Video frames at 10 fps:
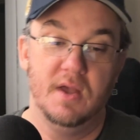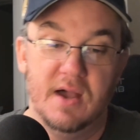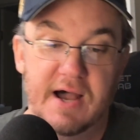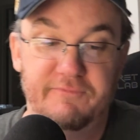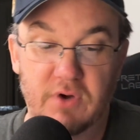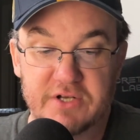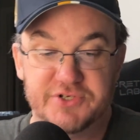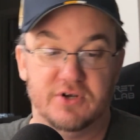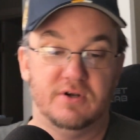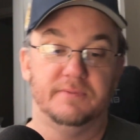I've watched
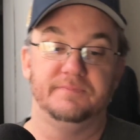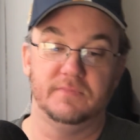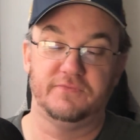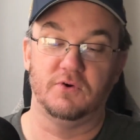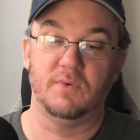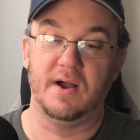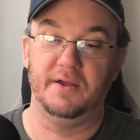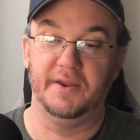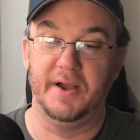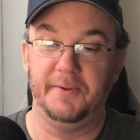her for a while
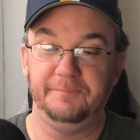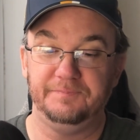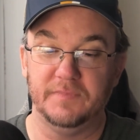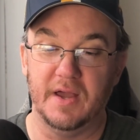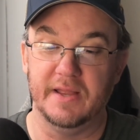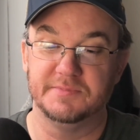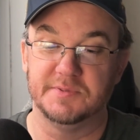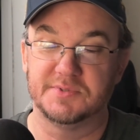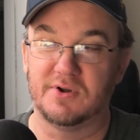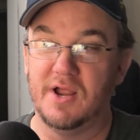now. I am
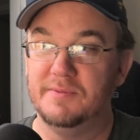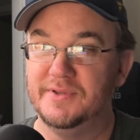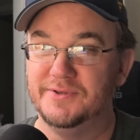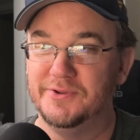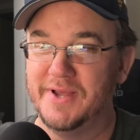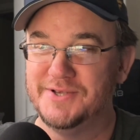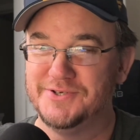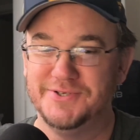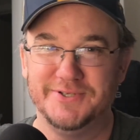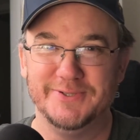subscribed, and you guys
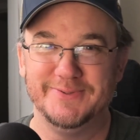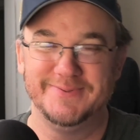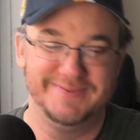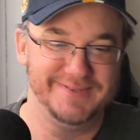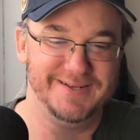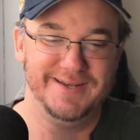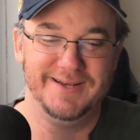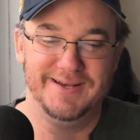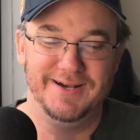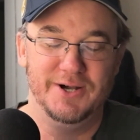should too.
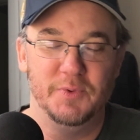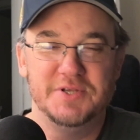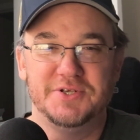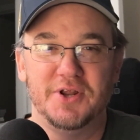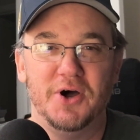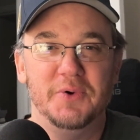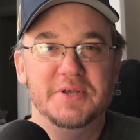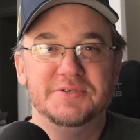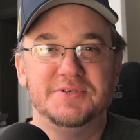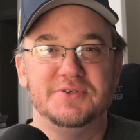We should
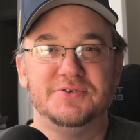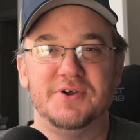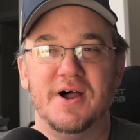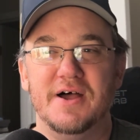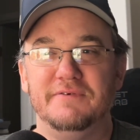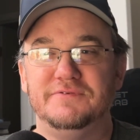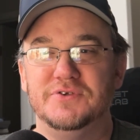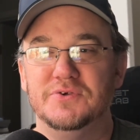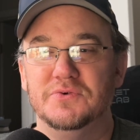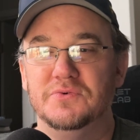always strive
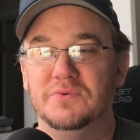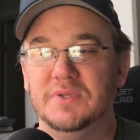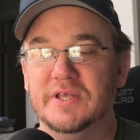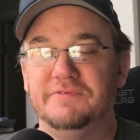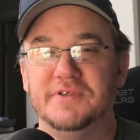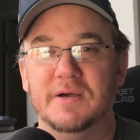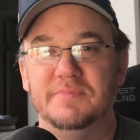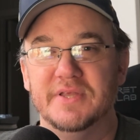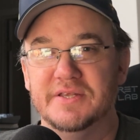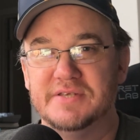to lift up
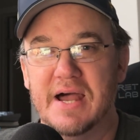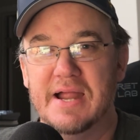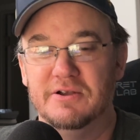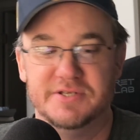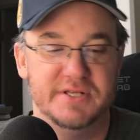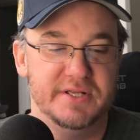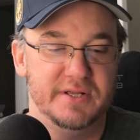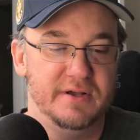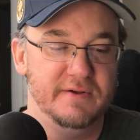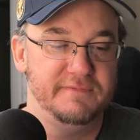the
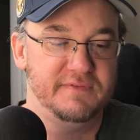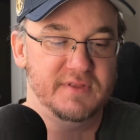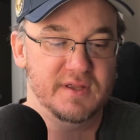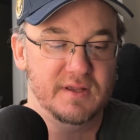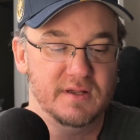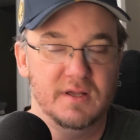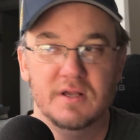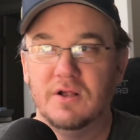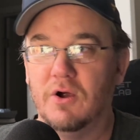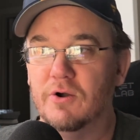entirety of the
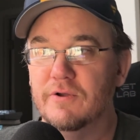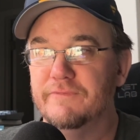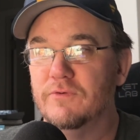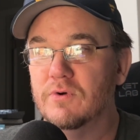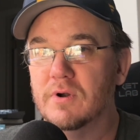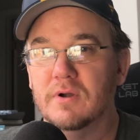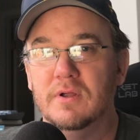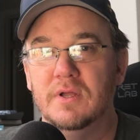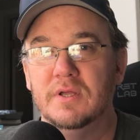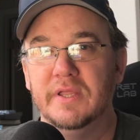carnivore,
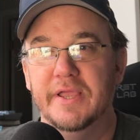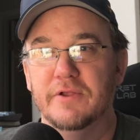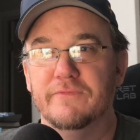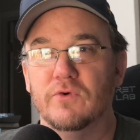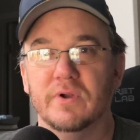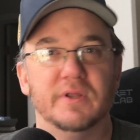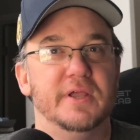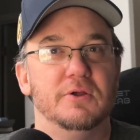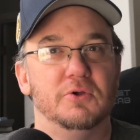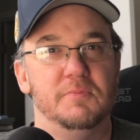ketovore, and
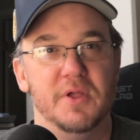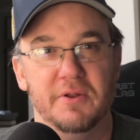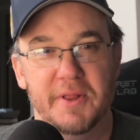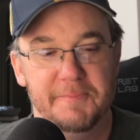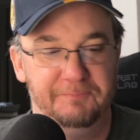keto community,